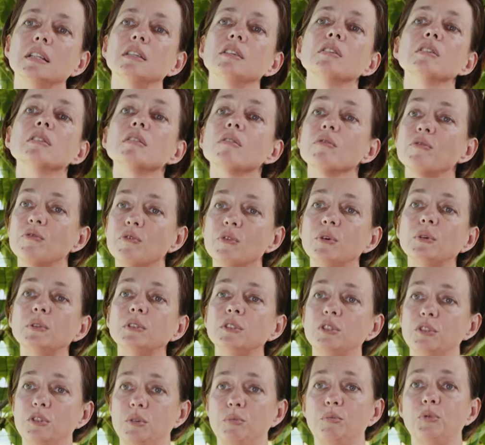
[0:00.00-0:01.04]
is full
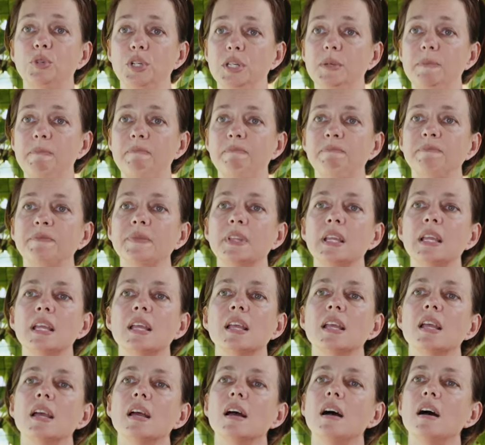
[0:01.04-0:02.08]
to the brim.
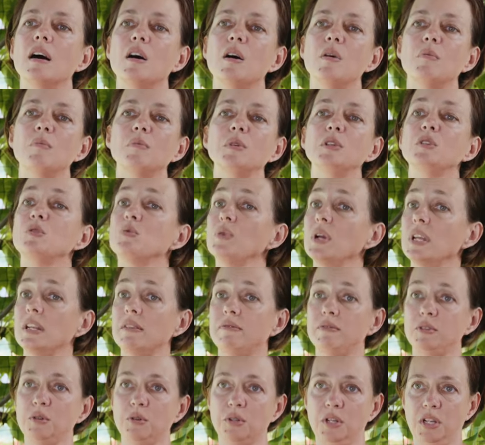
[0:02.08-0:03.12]
Um, be great
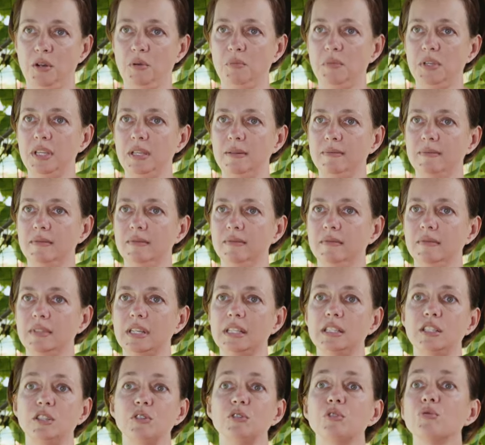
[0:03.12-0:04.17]
if you could help me. I
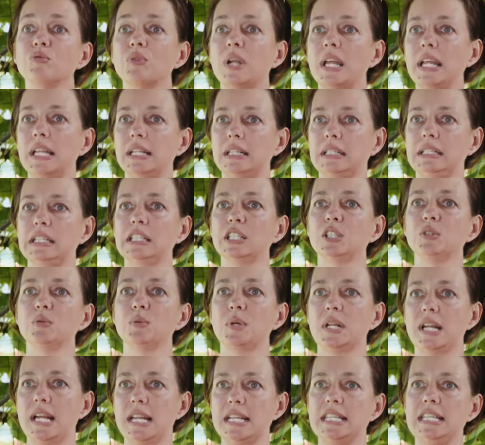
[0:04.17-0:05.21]
said, Great, this is
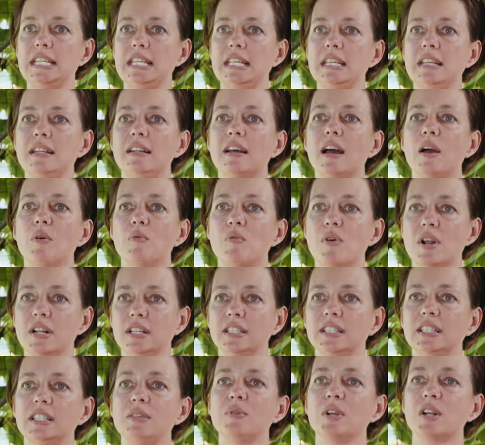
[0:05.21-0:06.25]
what I need. I want to
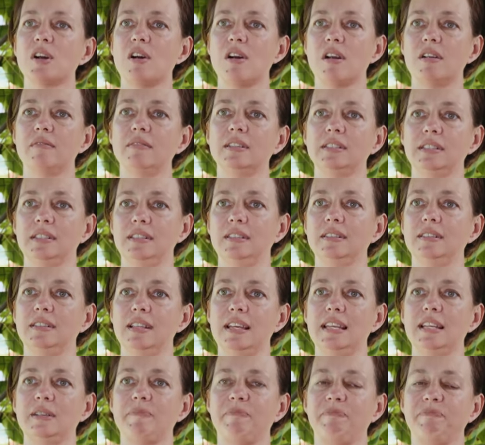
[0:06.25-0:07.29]
see what a harvest is
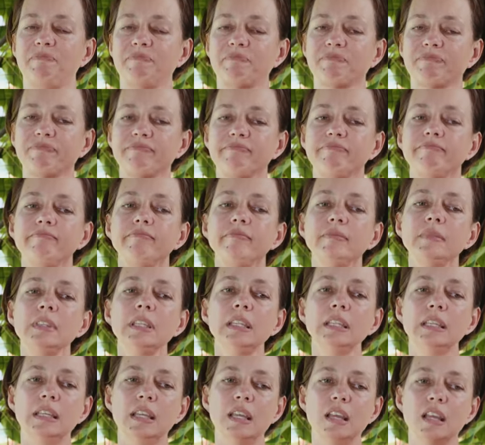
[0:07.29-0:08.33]
like
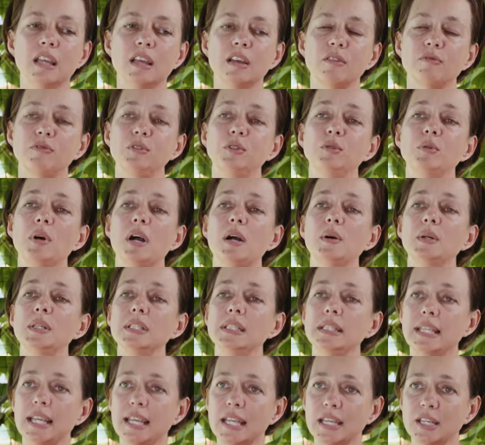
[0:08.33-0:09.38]
few
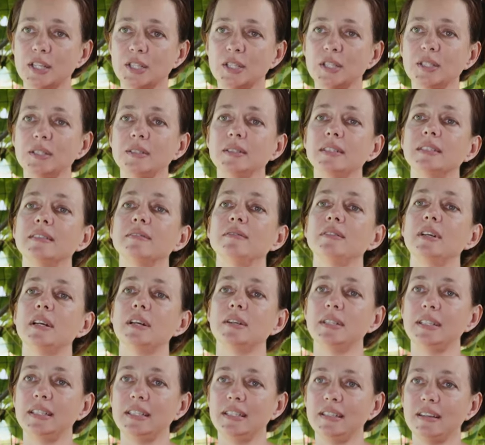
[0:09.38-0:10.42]
hours later,
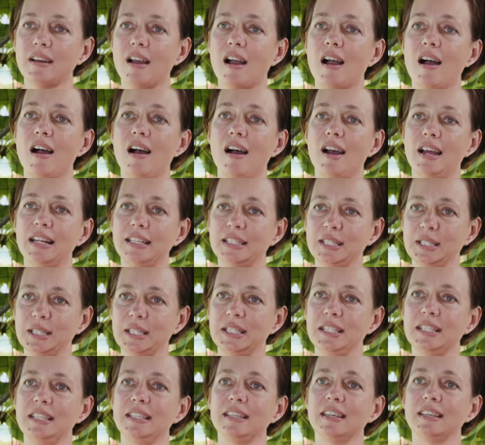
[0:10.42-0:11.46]
very hot,
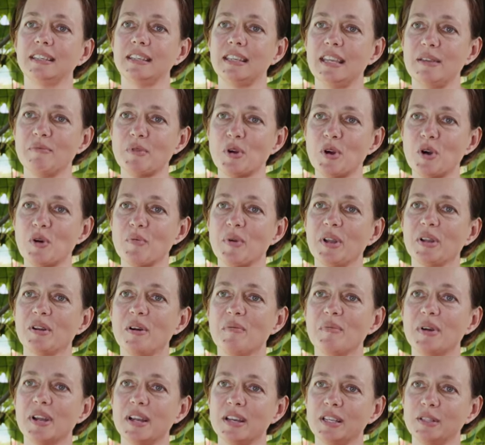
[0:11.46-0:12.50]
sticky, I came home, I
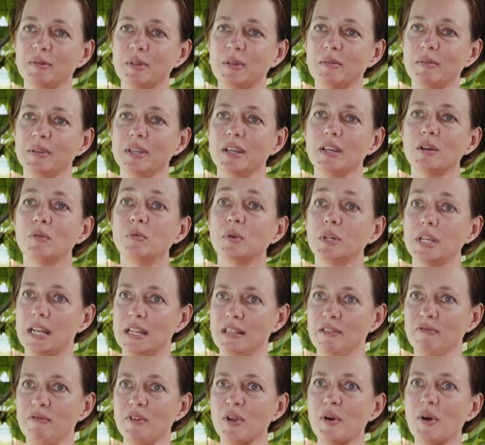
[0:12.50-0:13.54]
called my husband, we're
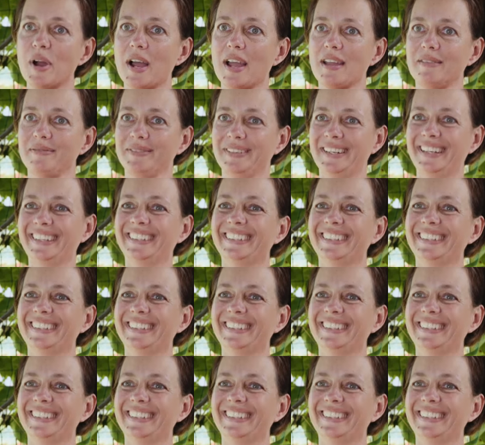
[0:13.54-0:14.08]
getting the flow hive.